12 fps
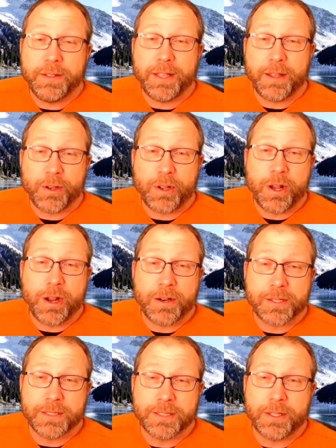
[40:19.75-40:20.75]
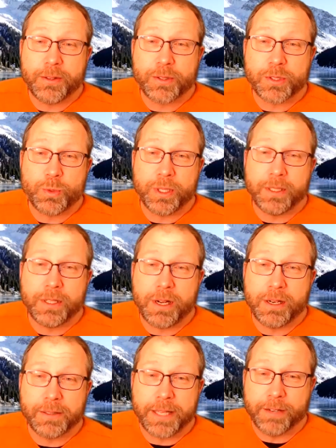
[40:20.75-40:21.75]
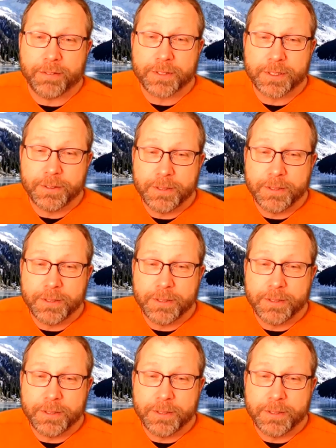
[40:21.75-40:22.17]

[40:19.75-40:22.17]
the other cars until there's one car left.